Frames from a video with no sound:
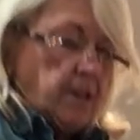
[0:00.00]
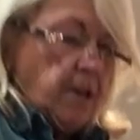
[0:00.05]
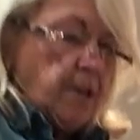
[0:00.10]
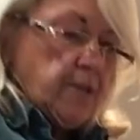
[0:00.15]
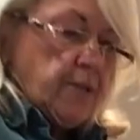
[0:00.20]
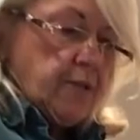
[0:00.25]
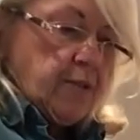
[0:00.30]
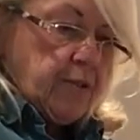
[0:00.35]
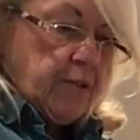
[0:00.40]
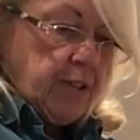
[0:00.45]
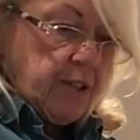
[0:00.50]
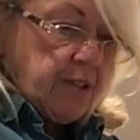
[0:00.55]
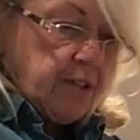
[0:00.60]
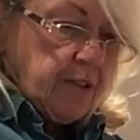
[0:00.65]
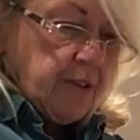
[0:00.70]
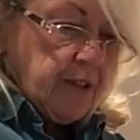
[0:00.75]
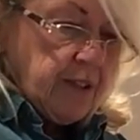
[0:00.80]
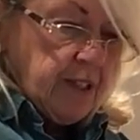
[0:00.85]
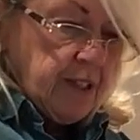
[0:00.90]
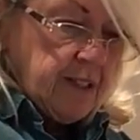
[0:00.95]
closer just
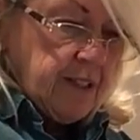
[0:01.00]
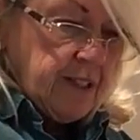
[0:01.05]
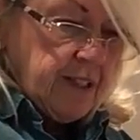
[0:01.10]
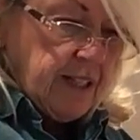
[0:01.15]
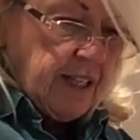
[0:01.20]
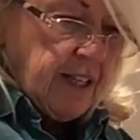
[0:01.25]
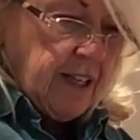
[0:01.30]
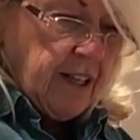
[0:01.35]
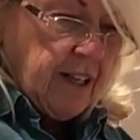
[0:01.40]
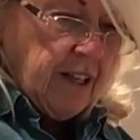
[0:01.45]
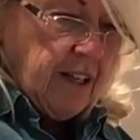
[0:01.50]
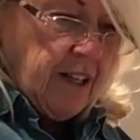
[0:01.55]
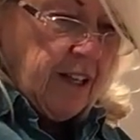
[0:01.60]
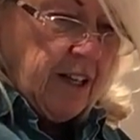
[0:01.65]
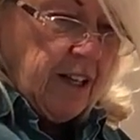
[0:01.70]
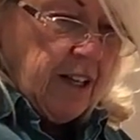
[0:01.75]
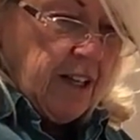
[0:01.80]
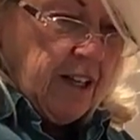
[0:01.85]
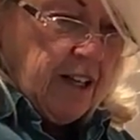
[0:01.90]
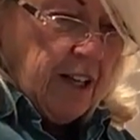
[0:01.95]
so you can see
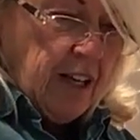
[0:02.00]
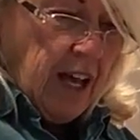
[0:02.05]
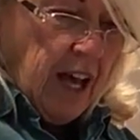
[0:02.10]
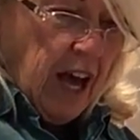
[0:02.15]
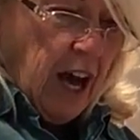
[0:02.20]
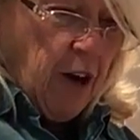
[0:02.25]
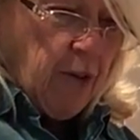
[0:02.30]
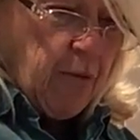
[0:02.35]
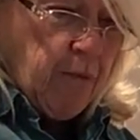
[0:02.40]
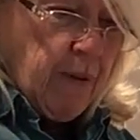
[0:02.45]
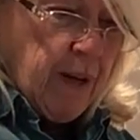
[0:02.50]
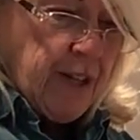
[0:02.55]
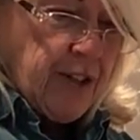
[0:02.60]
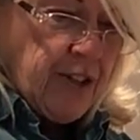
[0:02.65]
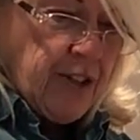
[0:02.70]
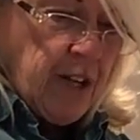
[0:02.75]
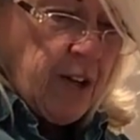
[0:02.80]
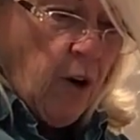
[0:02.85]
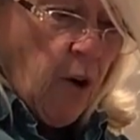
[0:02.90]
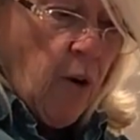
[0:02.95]
how
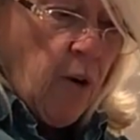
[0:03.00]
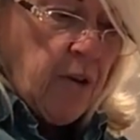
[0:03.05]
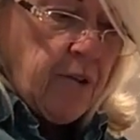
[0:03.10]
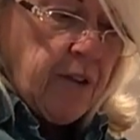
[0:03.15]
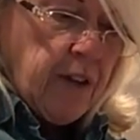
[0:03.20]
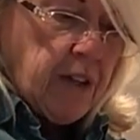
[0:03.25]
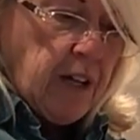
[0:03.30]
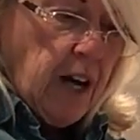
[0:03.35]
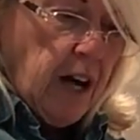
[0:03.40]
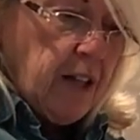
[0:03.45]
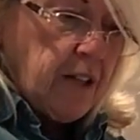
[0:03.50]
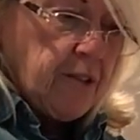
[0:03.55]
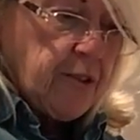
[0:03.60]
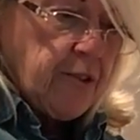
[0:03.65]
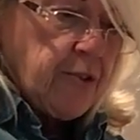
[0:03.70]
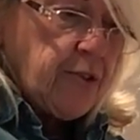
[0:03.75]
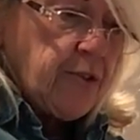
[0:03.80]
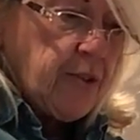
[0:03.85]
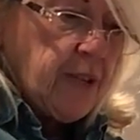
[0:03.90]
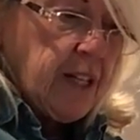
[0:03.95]
rich and all the
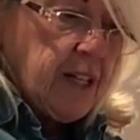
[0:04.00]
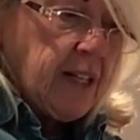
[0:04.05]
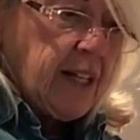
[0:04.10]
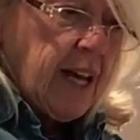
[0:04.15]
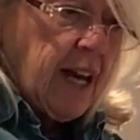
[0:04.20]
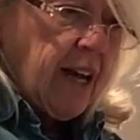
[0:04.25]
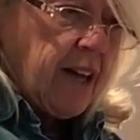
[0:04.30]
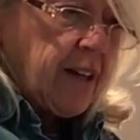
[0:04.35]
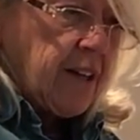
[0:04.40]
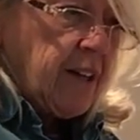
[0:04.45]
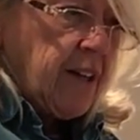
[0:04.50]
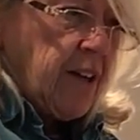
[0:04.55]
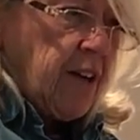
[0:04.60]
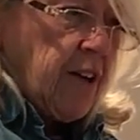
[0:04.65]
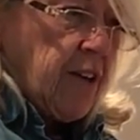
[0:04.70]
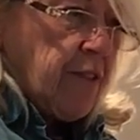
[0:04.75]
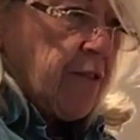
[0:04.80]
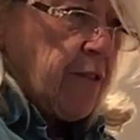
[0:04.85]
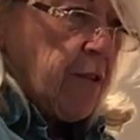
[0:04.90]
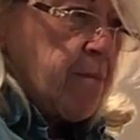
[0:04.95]
colors you can get
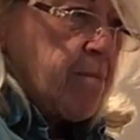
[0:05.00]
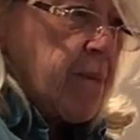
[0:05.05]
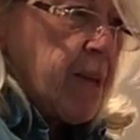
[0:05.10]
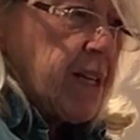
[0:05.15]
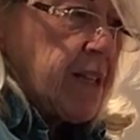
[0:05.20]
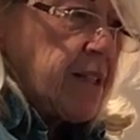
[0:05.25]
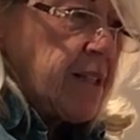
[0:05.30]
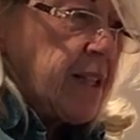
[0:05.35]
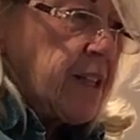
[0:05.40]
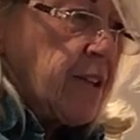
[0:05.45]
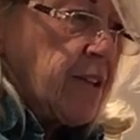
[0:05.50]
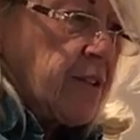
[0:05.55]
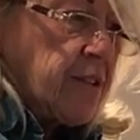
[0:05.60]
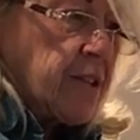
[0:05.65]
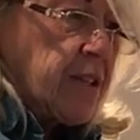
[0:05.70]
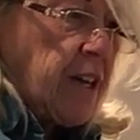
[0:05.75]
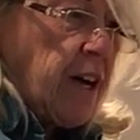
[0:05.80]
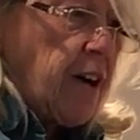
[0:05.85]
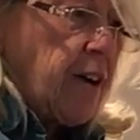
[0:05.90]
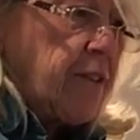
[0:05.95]
from mixing
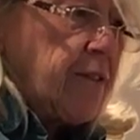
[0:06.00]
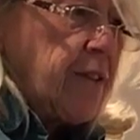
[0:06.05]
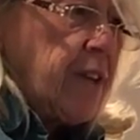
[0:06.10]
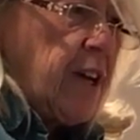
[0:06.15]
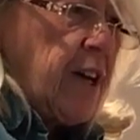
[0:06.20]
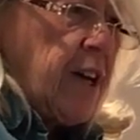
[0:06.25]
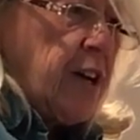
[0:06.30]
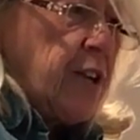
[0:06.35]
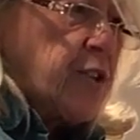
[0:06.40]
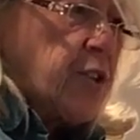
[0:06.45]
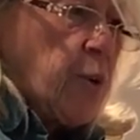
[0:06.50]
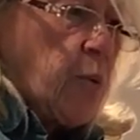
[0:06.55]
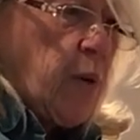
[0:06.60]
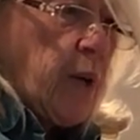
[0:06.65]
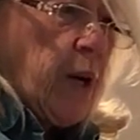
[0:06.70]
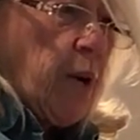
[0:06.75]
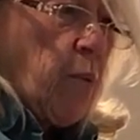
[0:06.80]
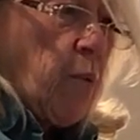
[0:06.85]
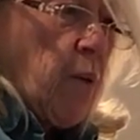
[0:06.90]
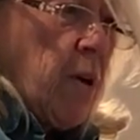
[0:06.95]
yourself. So what
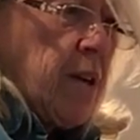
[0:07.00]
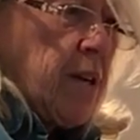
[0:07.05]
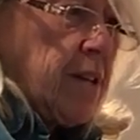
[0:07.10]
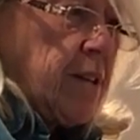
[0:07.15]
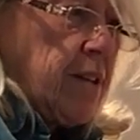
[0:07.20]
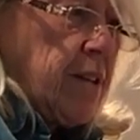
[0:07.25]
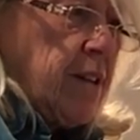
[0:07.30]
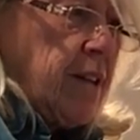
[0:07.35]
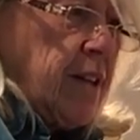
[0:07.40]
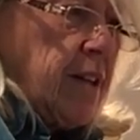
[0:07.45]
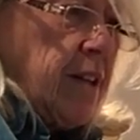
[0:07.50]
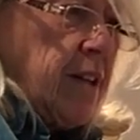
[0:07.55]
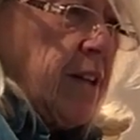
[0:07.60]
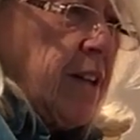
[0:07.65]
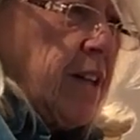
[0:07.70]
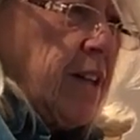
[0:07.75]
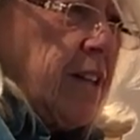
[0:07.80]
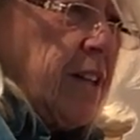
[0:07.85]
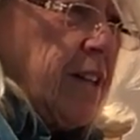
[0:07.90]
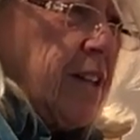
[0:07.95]
I want,
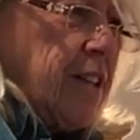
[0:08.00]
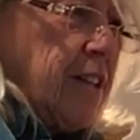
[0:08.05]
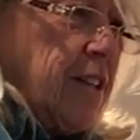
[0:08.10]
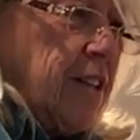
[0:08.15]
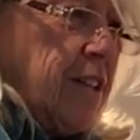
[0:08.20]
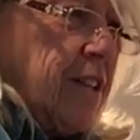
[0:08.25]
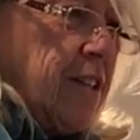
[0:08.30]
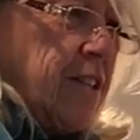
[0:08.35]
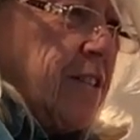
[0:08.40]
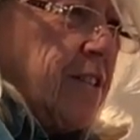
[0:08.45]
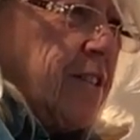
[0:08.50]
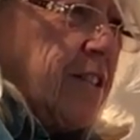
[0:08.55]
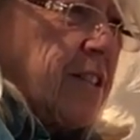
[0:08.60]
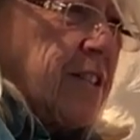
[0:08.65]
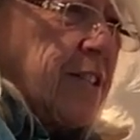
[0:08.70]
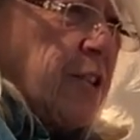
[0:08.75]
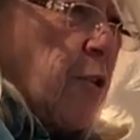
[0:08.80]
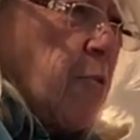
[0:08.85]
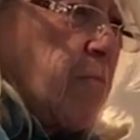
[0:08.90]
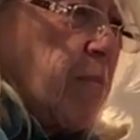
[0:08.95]

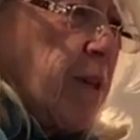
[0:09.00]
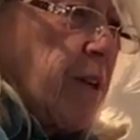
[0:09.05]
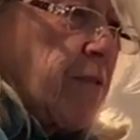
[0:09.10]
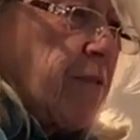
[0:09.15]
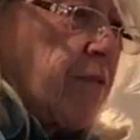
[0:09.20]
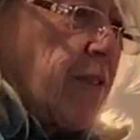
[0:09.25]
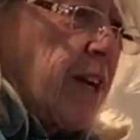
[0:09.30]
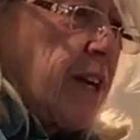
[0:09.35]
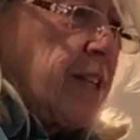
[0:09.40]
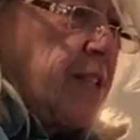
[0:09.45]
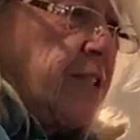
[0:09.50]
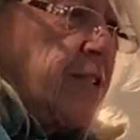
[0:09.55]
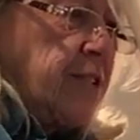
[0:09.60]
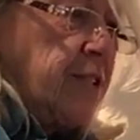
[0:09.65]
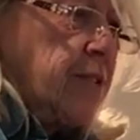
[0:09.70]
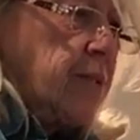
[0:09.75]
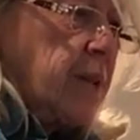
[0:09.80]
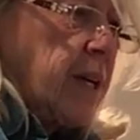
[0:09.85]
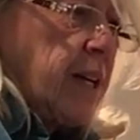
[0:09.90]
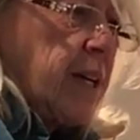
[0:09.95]
just don't be afraid to
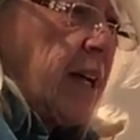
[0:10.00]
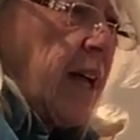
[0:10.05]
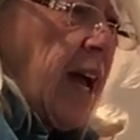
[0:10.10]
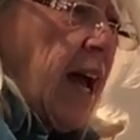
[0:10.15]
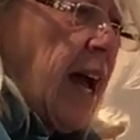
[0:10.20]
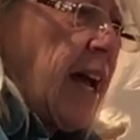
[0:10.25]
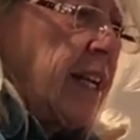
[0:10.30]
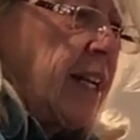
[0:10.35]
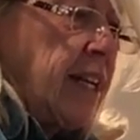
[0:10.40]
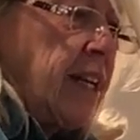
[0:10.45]
do it. And